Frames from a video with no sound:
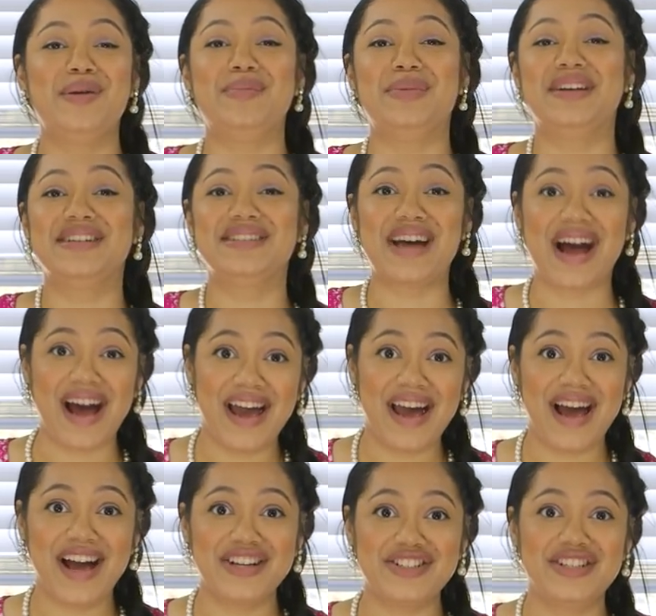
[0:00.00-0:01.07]
because I
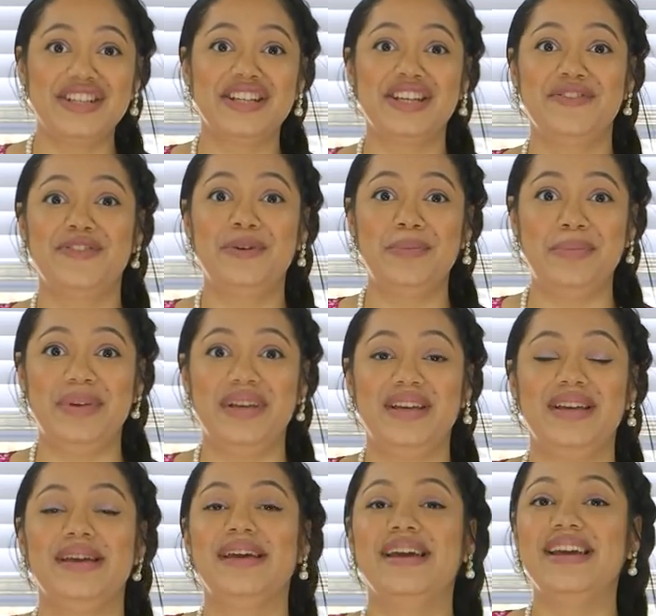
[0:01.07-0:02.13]
actually give up
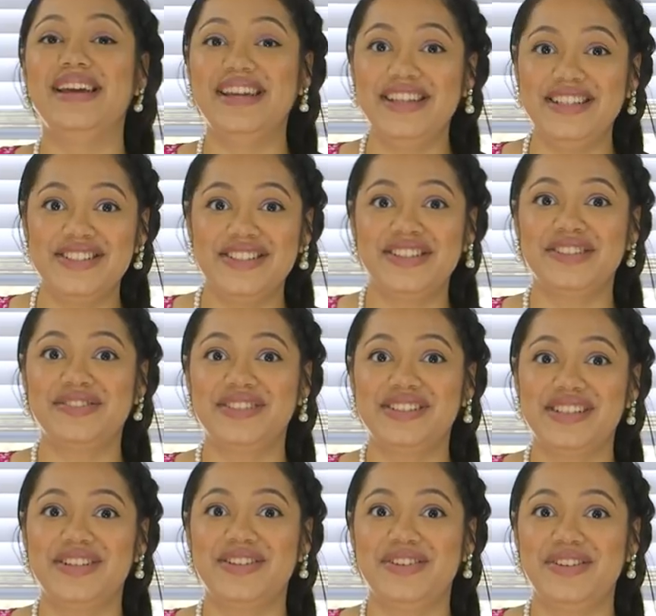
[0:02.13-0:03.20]
meat each and every
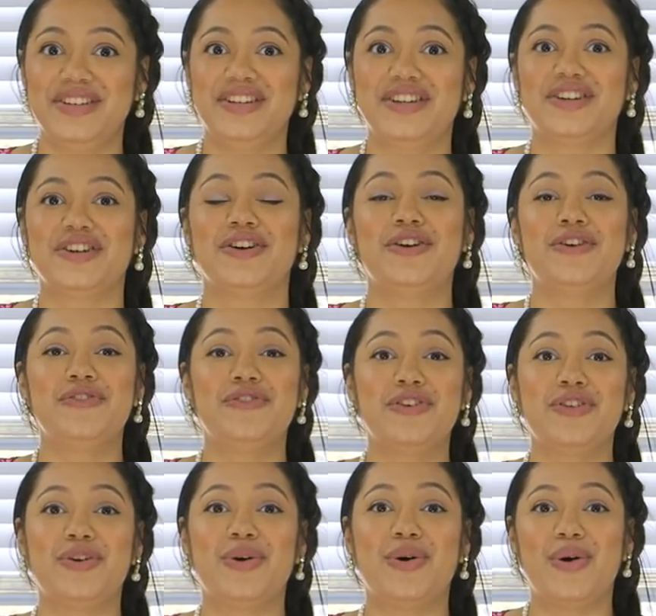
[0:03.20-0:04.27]
single year for
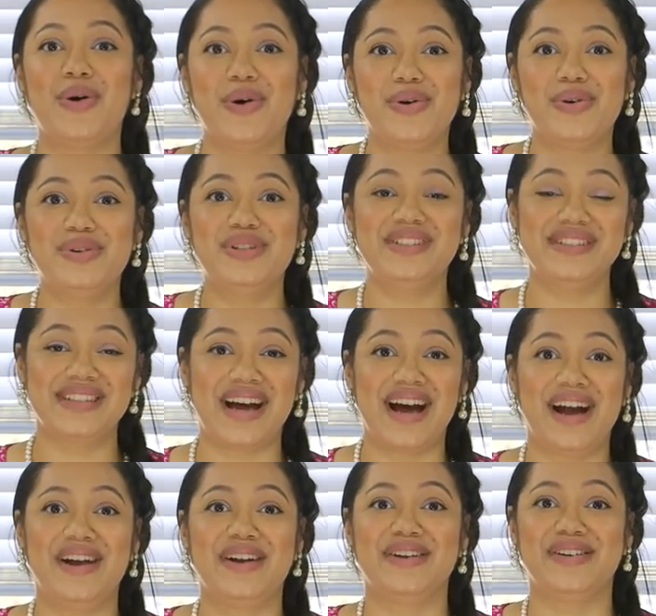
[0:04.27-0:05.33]
the whole
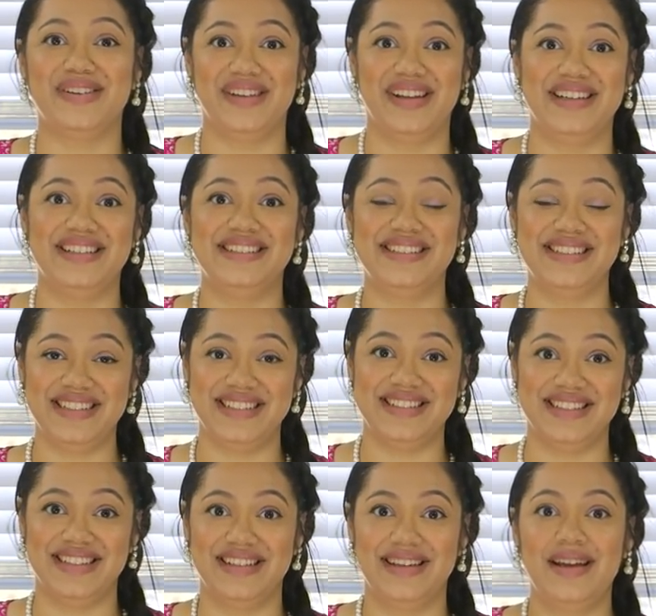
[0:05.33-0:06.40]
entire Lent
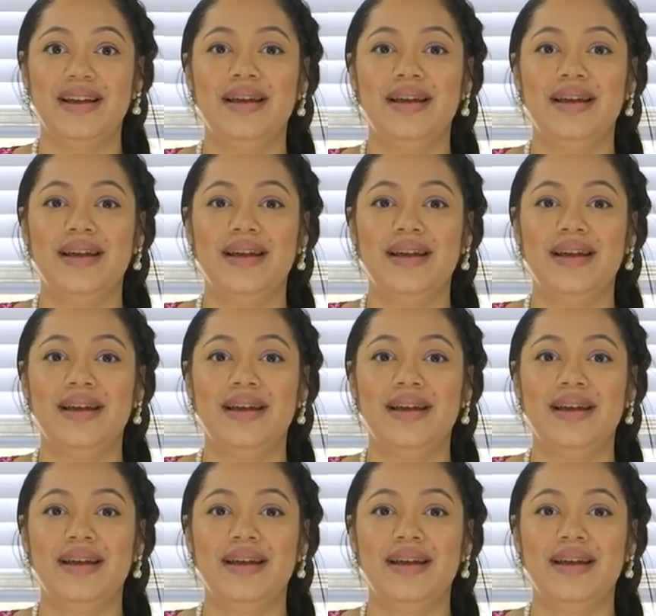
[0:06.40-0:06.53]
season.